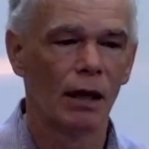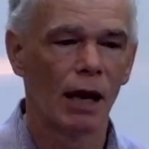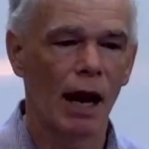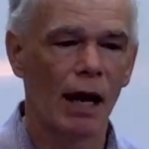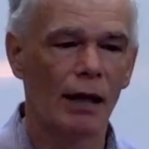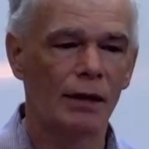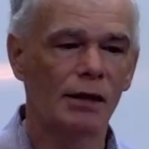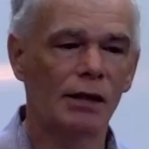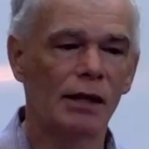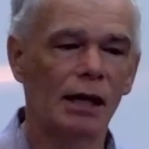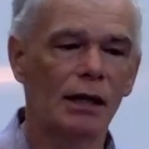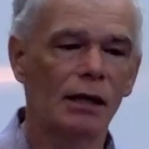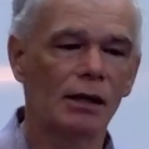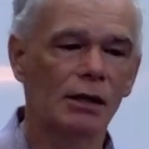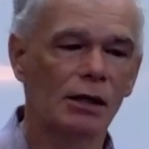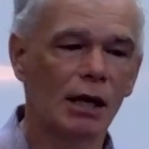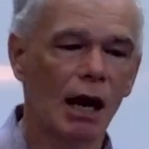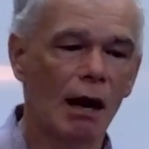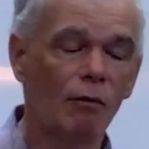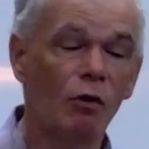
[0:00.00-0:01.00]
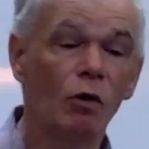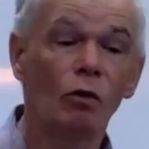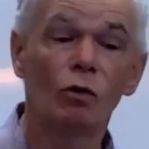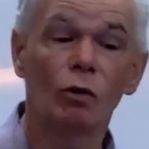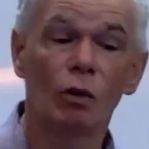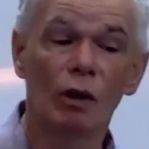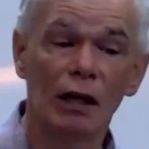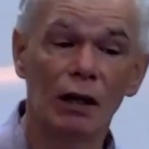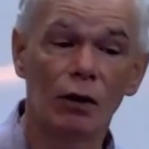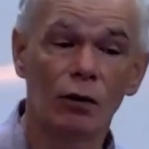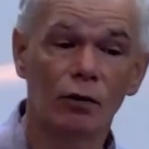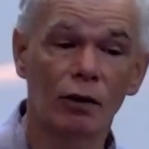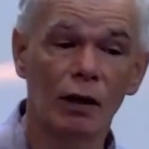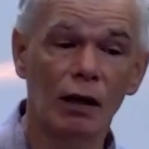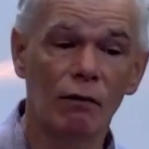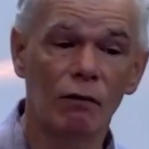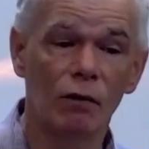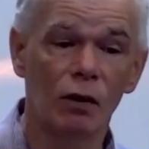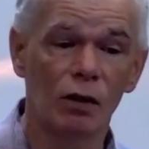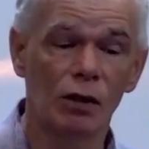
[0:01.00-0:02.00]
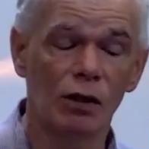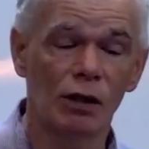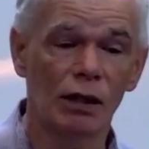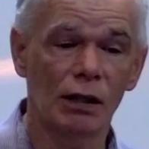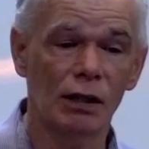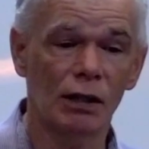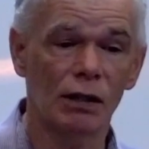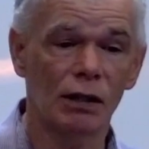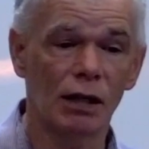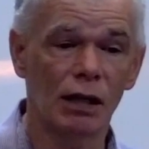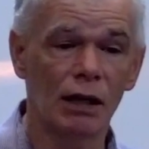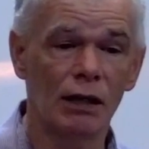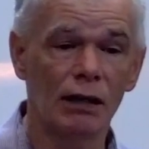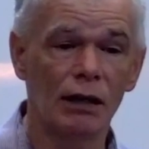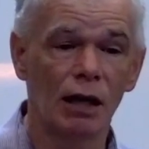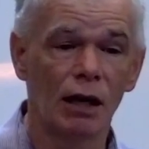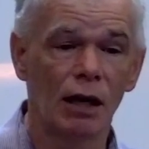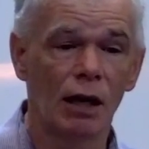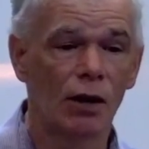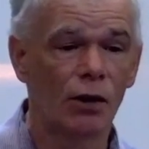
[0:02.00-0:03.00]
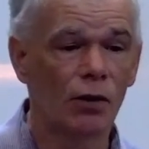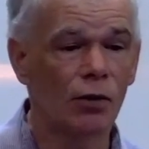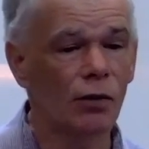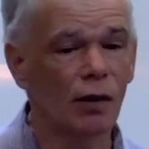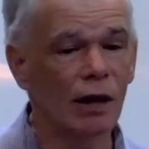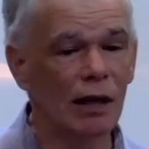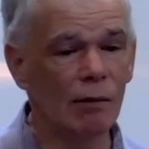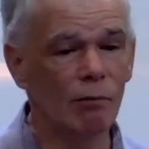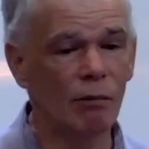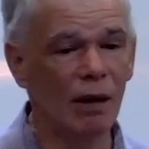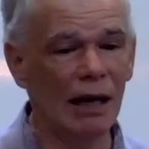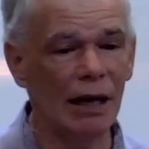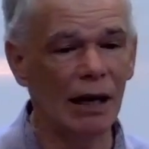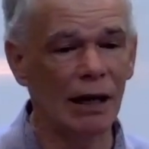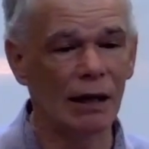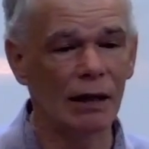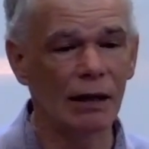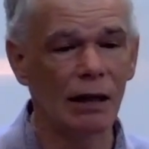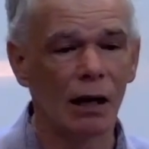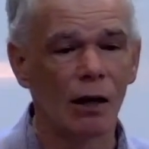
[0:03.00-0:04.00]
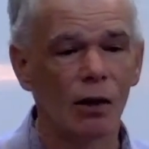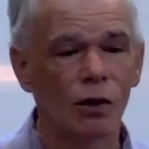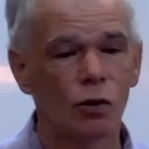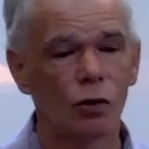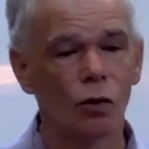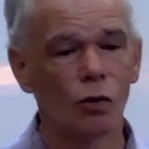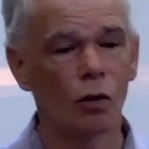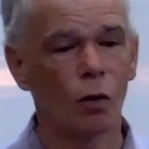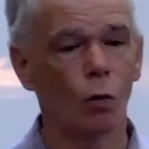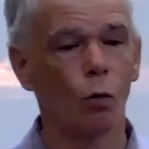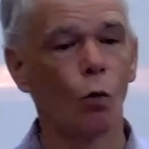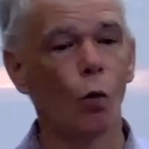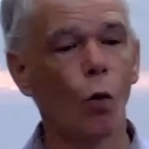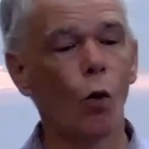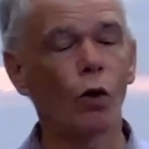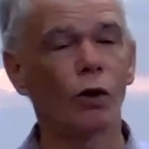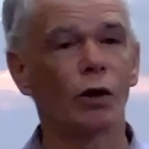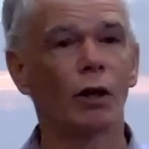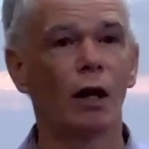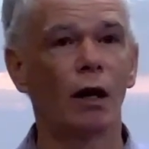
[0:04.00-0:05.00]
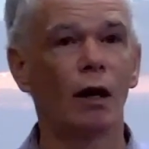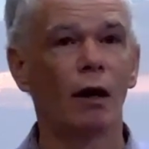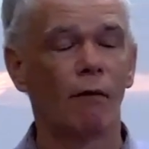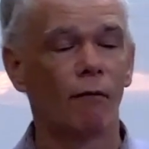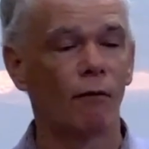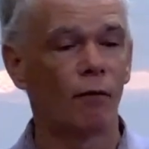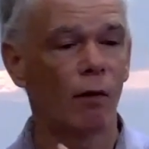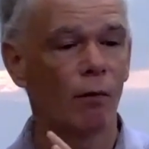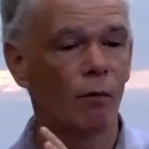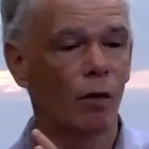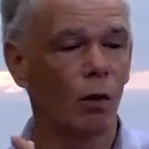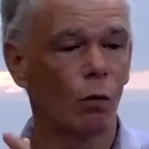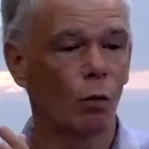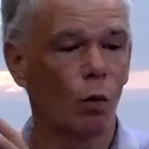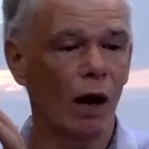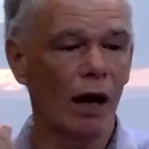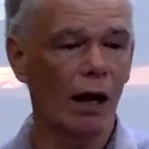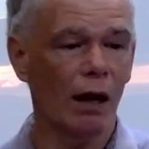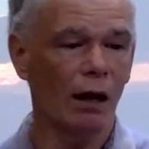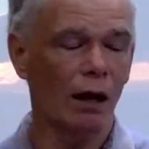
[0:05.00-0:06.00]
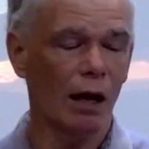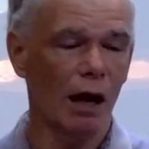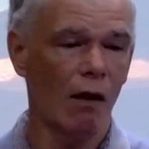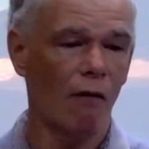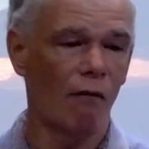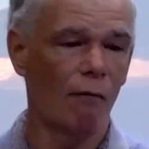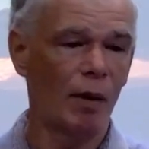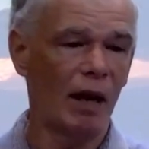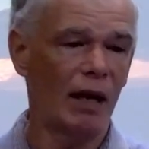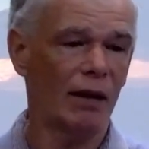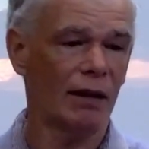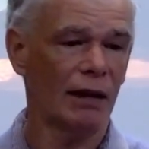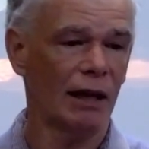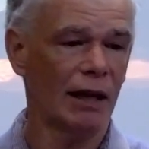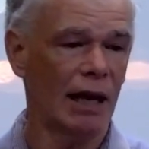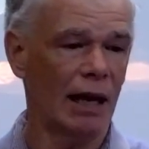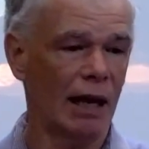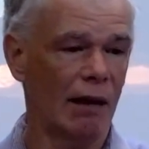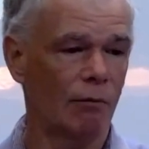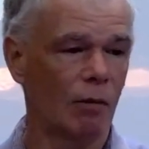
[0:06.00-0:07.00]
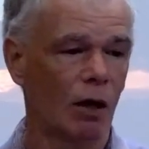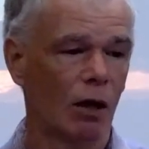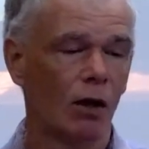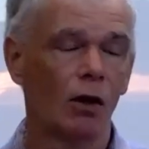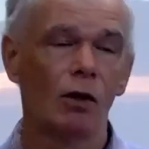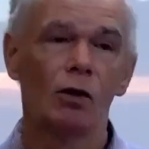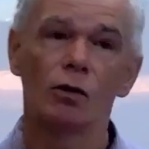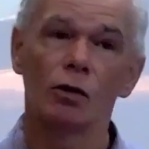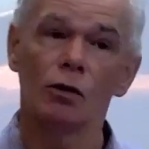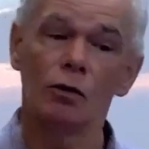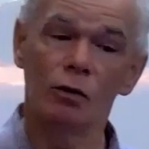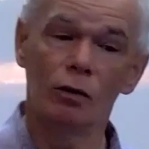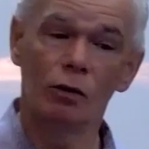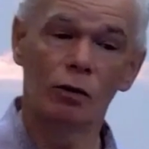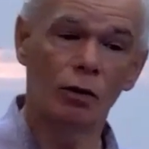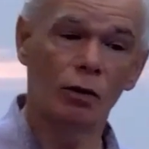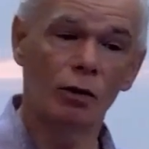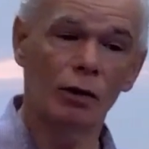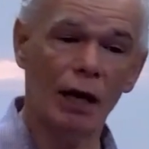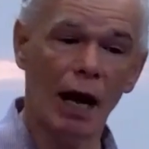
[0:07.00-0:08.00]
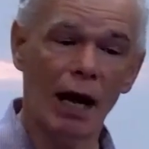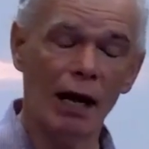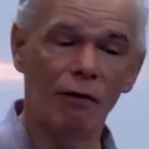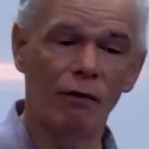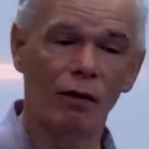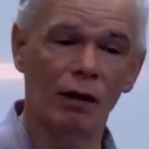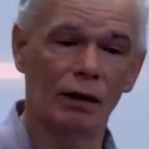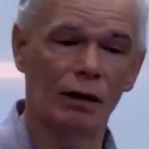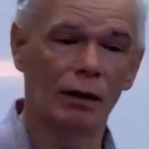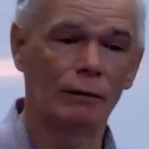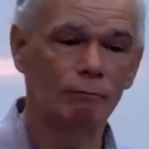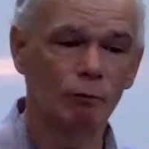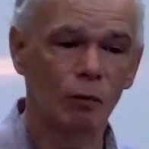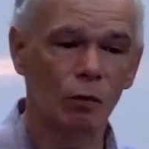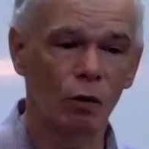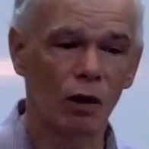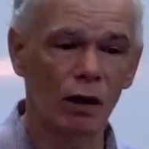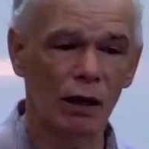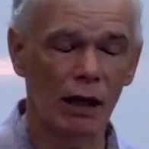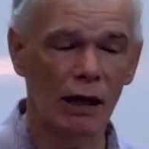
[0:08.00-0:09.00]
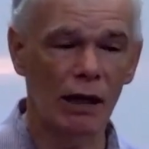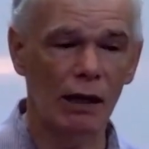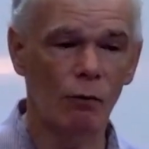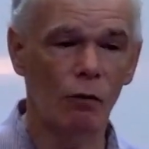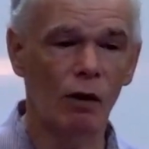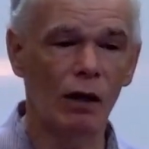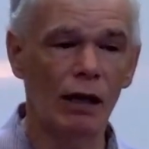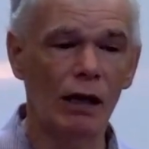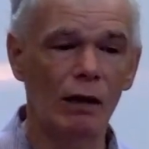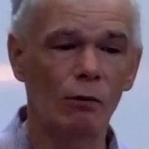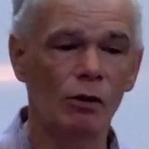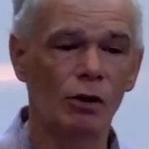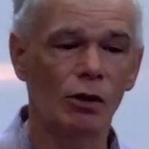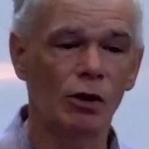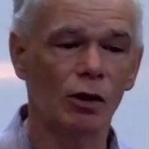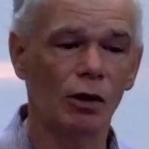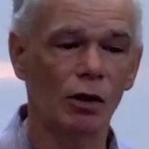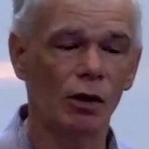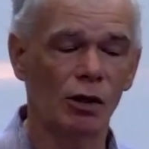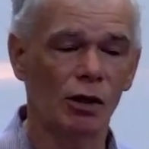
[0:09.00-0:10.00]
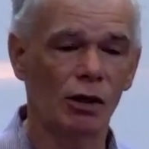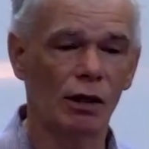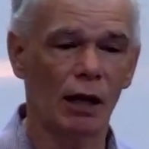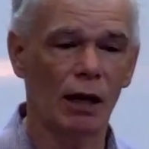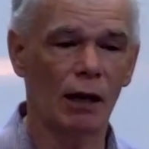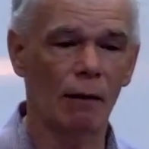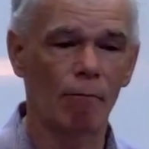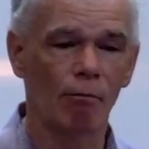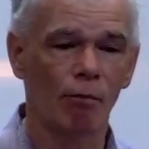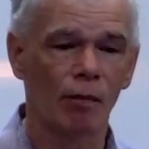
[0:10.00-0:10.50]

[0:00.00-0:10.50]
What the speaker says: At 2 Samuel 23 verse 16, 3 men took water from the well of Bethlehem to David when he was thirsting.